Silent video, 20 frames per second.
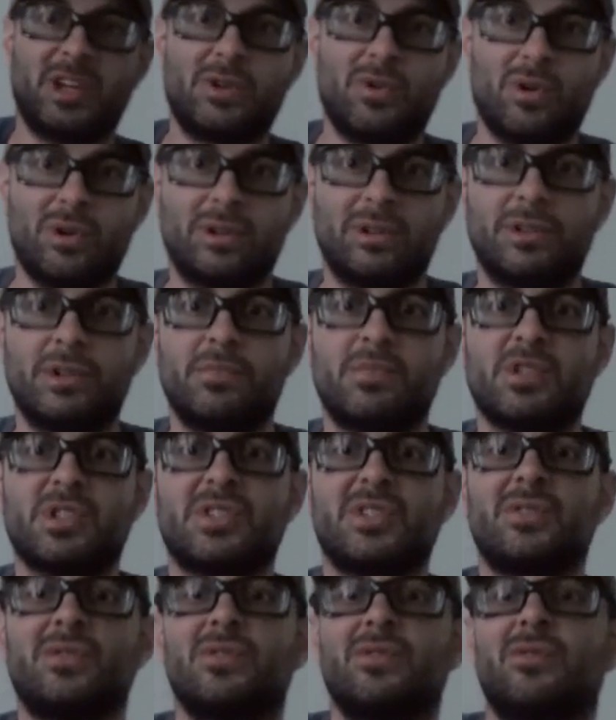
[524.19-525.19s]
cord
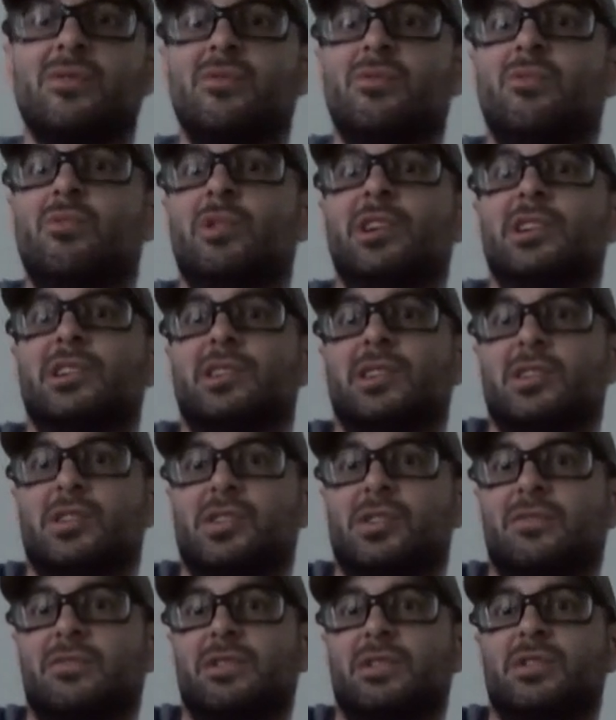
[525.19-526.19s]
loops, one in each of